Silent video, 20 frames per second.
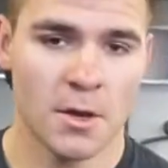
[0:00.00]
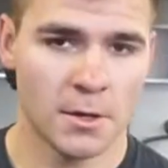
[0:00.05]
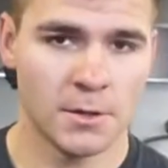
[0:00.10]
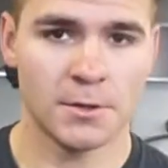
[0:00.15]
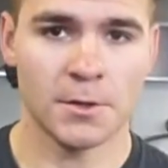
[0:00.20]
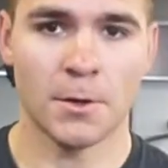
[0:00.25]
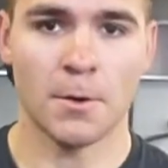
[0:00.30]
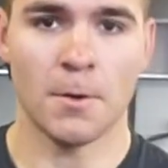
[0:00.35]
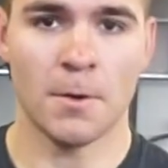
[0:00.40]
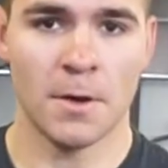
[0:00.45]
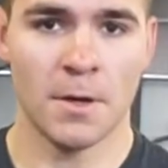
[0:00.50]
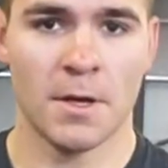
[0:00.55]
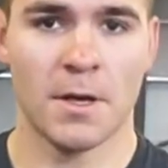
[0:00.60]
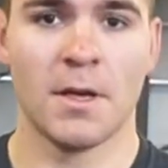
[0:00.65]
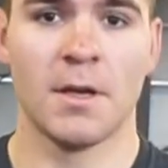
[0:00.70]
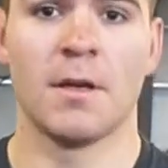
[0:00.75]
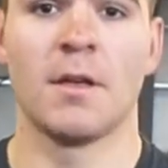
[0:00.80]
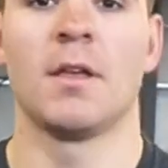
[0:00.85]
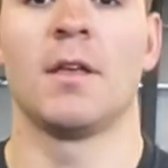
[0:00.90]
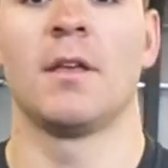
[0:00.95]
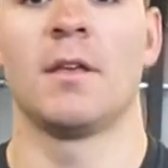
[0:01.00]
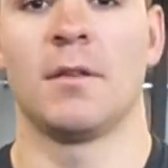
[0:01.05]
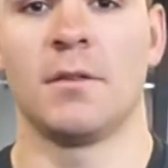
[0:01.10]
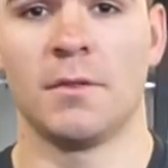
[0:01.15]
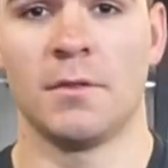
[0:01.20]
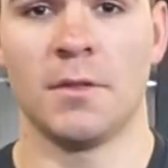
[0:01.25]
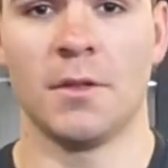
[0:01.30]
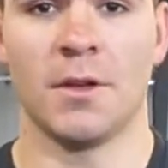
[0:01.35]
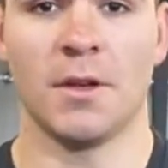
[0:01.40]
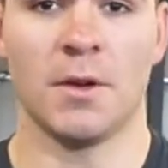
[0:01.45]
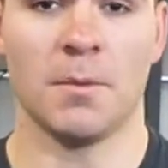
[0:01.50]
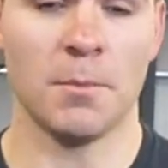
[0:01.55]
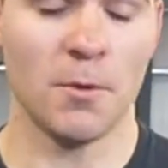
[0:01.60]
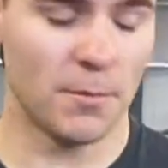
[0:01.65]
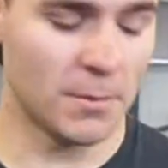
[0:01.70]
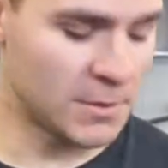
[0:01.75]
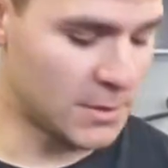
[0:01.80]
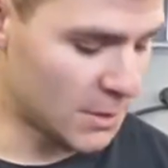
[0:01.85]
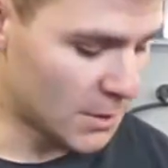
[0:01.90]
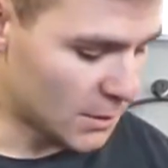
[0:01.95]
So the
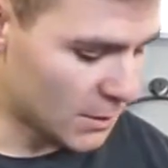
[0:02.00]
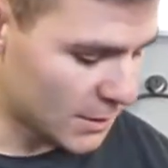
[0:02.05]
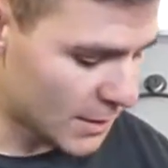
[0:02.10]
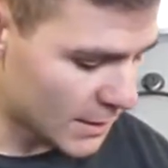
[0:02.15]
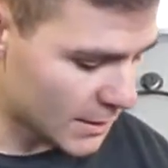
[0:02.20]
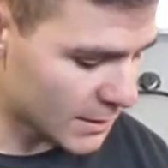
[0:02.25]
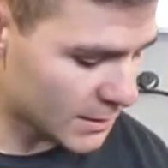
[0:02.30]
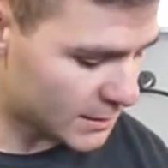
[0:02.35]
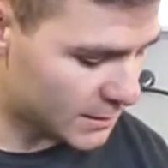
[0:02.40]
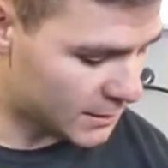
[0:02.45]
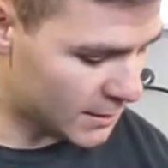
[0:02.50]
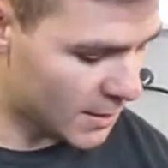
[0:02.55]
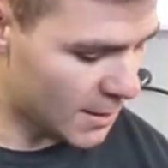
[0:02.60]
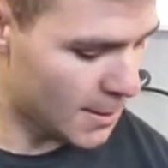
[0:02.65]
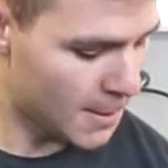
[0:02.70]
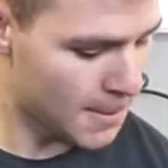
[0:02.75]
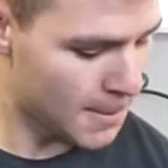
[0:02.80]
movement's gonna look like this.